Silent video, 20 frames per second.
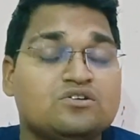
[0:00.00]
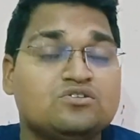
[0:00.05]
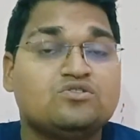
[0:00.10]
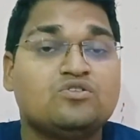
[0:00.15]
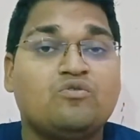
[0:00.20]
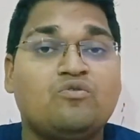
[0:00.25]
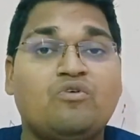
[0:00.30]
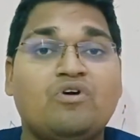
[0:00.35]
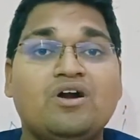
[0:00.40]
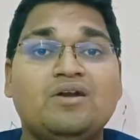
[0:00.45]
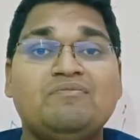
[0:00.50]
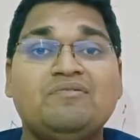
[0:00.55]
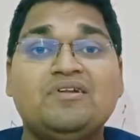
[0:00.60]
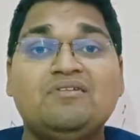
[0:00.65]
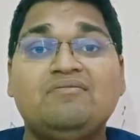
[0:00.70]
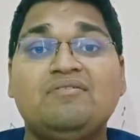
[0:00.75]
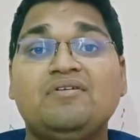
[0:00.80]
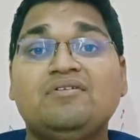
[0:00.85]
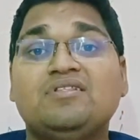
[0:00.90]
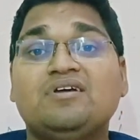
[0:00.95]
So what
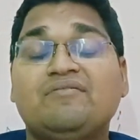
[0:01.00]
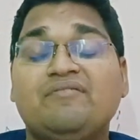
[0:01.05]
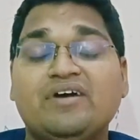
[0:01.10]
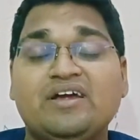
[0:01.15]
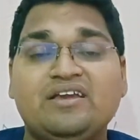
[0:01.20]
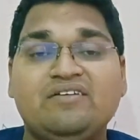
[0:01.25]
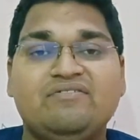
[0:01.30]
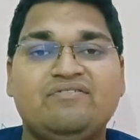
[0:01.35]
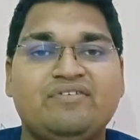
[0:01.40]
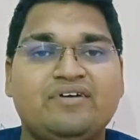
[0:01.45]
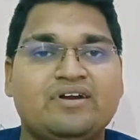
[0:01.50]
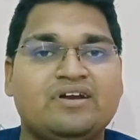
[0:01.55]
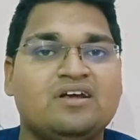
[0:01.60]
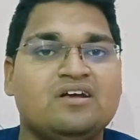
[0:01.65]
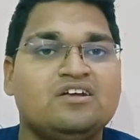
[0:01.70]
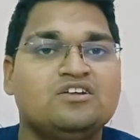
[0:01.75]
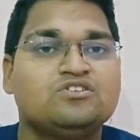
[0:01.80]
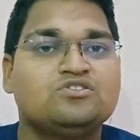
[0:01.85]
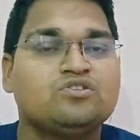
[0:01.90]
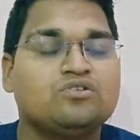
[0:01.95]
will be the
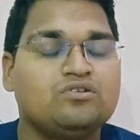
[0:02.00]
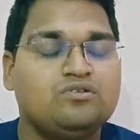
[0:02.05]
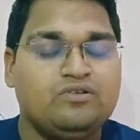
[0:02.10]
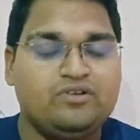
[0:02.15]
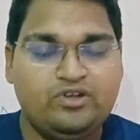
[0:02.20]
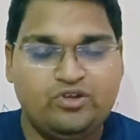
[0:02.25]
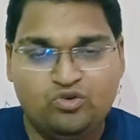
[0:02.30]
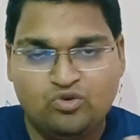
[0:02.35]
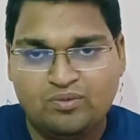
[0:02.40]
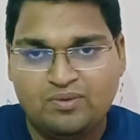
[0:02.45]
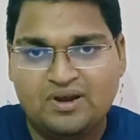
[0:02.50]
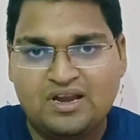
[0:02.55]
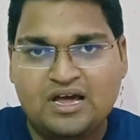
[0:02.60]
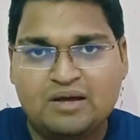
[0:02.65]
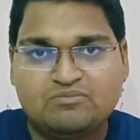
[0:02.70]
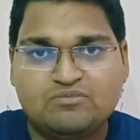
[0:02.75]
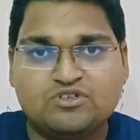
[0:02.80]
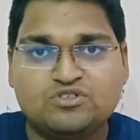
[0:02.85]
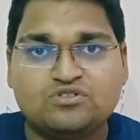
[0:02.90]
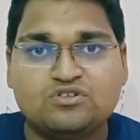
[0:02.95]
benefit? So you will
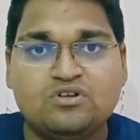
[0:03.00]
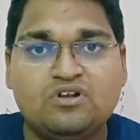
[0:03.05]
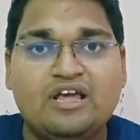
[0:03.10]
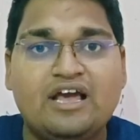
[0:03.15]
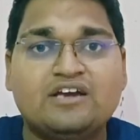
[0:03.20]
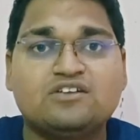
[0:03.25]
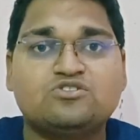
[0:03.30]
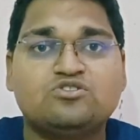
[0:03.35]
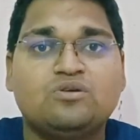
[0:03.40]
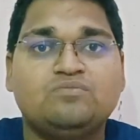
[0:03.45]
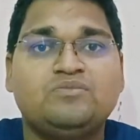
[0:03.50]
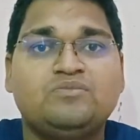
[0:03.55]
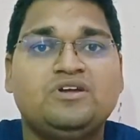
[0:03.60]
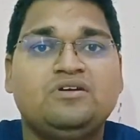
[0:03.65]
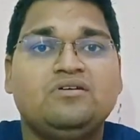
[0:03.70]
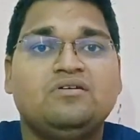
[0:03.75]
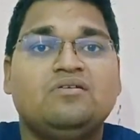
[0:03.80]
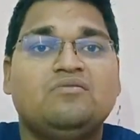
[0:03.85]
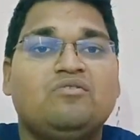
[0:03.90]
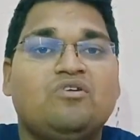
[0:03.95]
have this lakhs of
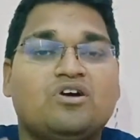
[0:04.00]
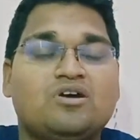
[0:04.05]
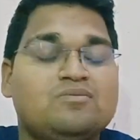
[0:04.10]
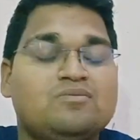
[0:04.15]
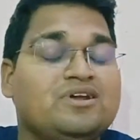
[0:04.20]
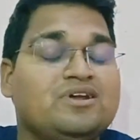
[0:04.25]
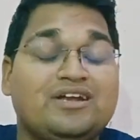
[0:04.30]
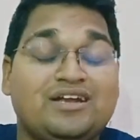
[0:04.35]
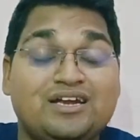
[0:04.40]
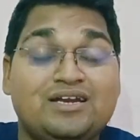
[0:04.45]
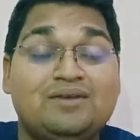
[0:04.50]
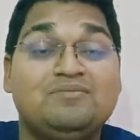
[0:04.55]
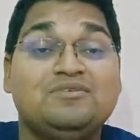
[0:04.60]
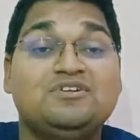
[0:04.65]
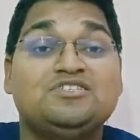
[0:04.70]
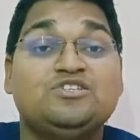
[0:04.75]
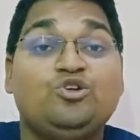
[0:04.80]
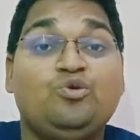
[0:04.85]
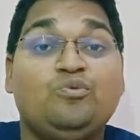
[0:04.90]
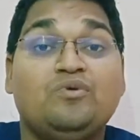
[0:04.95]
the vocabulary, it
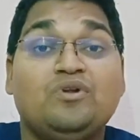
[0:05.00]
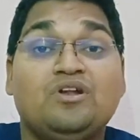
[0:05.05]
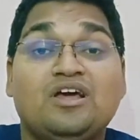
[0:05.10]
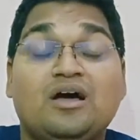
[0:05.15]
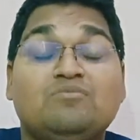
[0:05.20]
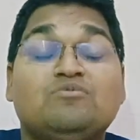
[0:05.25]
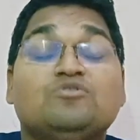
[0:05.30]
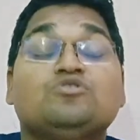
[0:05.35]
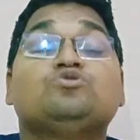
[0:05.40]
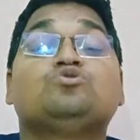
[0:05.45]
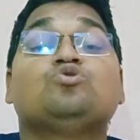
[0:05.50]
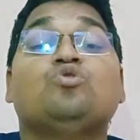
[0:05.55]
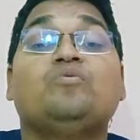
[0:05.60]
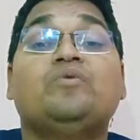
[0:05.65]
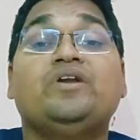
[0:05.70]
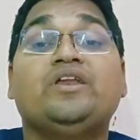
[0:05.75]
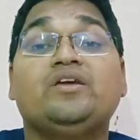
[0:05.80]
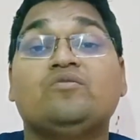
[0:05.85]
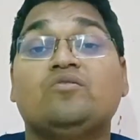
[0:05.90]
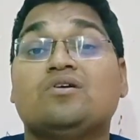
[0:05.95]
means you will have the so
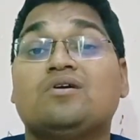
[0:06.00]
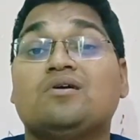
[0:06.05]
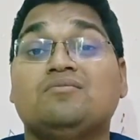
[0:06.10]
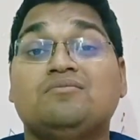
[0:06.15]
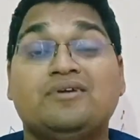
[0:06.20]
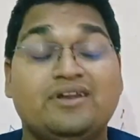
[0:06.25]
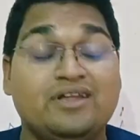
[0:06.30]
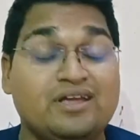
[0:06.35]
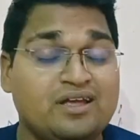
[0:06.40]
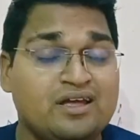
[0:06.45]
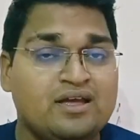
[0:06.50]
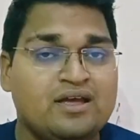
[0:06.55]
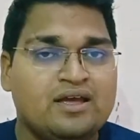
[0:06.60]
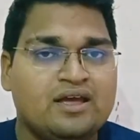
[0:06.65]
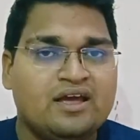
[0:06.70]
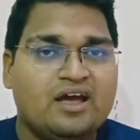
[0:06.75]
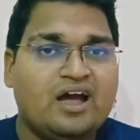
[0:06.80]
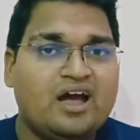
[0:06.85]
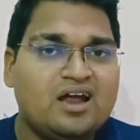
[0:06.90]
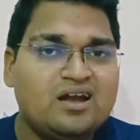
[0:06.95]
many vocabulary,
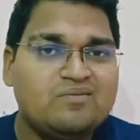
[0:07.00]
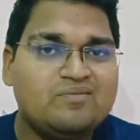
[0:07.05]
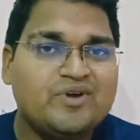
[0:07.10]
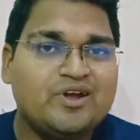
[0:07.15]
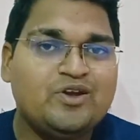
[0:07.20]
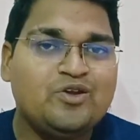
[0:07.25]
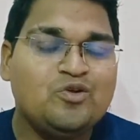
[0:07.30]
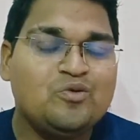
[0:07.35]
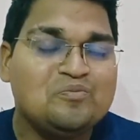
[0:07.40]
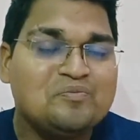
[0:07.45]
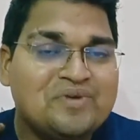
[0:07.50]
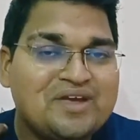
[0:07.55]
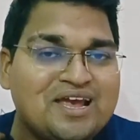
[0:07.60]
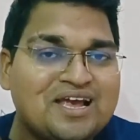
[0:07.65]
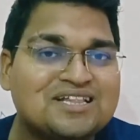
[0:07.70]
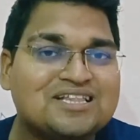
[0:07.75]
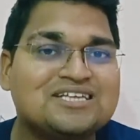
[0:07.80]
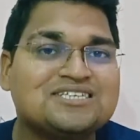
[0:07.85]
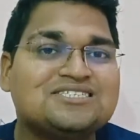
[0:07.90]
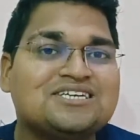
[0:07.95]
and when you
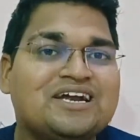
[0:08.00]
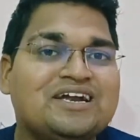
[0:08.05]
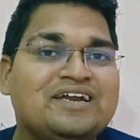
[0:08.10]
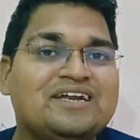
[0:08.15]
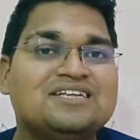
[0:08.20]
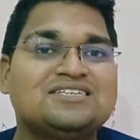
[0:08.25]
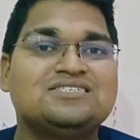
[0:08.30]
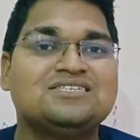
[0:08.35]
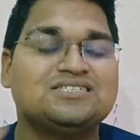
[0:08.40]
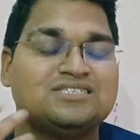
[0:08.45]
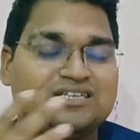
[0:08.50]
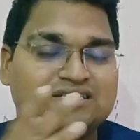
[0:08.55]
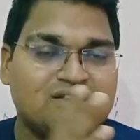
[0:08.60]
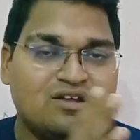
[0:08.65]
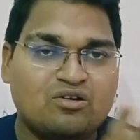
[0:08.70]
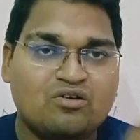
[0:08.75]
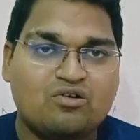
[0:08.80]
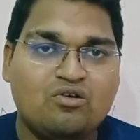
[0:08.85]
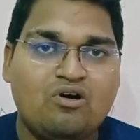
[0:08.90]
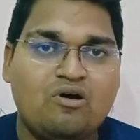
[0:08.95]
make the sentences in
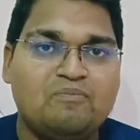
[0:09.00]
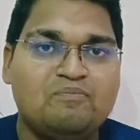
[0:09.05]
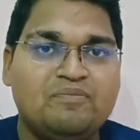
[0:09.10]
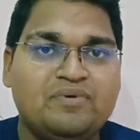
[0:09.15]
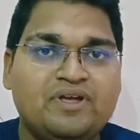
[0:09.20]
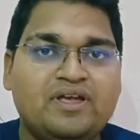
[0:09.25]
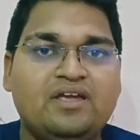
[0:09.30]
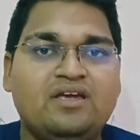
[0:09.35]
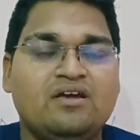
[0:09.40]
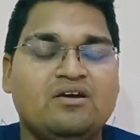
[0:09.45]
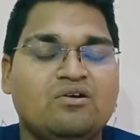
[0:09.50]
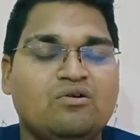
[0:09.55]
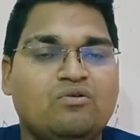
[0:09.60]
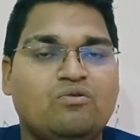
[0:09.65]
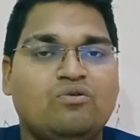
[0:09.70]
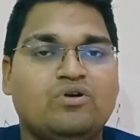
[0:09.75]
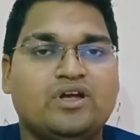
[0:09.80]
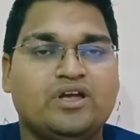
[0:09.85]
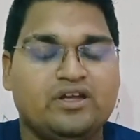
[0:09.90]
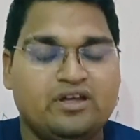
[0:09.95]
the copy,
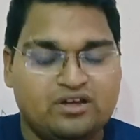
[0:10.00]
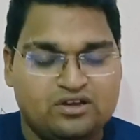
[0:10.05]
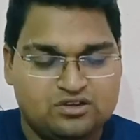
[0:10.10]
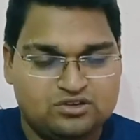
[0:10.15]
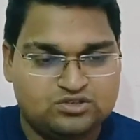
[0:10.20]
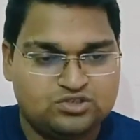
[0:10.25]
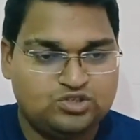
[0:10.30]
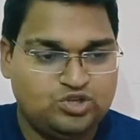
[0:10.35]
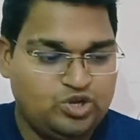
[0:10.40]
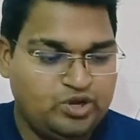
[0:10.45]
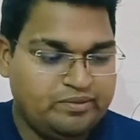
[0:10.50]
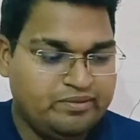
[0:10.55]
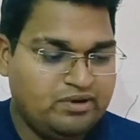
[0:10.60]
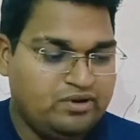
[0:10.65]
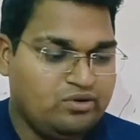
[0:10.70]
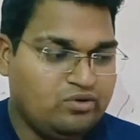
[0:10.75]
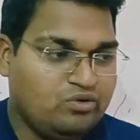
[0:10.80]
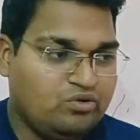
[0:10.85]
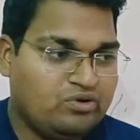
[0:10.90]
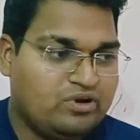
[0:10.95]
okay, so you will
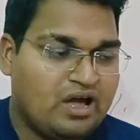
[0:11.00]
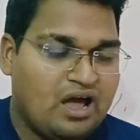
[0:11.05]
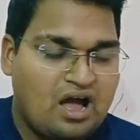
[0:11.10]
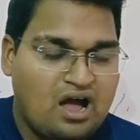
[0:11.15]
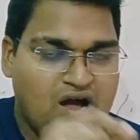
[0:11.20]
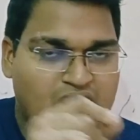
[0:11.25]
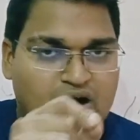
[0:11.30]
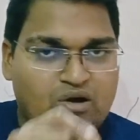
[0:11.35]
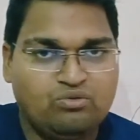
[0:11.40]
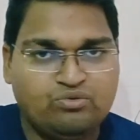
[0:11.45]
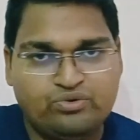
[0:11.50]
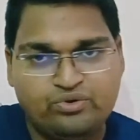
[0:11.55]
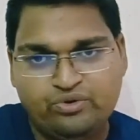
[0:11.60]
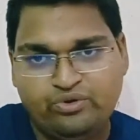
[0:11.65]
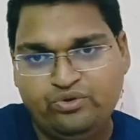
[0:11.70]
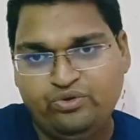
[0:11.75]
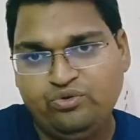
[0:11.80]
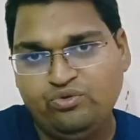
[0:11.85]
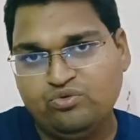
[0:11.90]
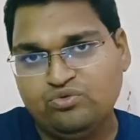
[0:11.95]
know the how to
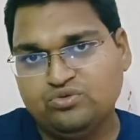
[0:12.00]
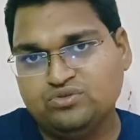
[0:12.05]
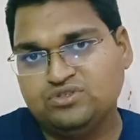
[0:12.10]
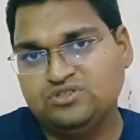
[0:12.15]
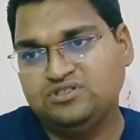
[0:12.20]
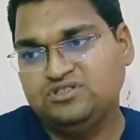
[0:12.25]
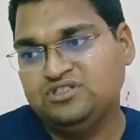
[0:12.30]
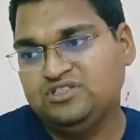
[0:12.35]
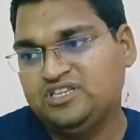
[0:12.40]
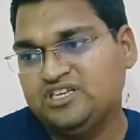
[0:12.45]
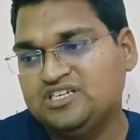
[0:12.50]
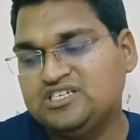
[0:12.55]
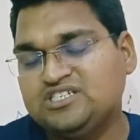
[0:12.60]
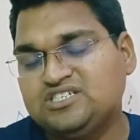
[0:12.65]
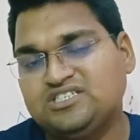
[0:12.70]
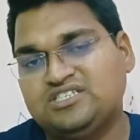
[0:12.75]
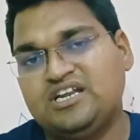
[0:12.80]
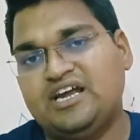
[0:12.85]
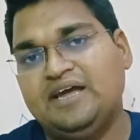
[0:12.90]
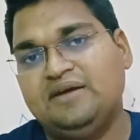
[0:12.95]
use
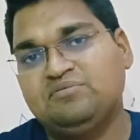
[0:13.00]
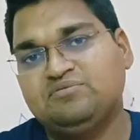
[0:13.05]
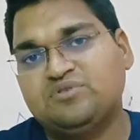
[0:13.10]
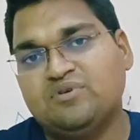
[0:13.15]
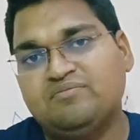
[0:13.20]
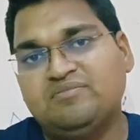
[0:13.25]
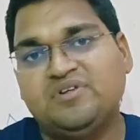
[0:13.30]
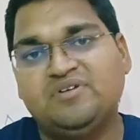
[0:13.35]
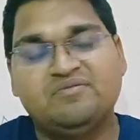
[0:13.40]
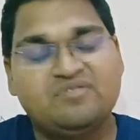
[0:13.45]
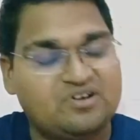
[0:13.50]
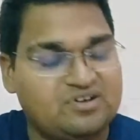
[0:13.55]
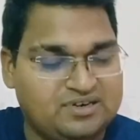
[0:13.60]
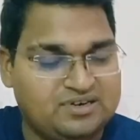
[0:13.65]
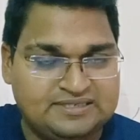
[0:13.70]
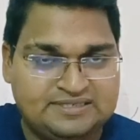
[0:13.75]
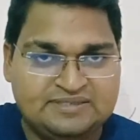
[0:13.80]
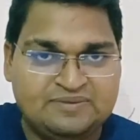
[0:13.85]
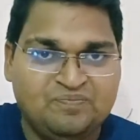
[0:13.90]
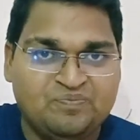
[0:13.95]
these types of the
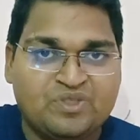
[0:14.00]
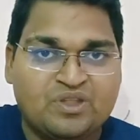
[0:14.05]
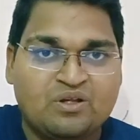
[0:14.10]
words.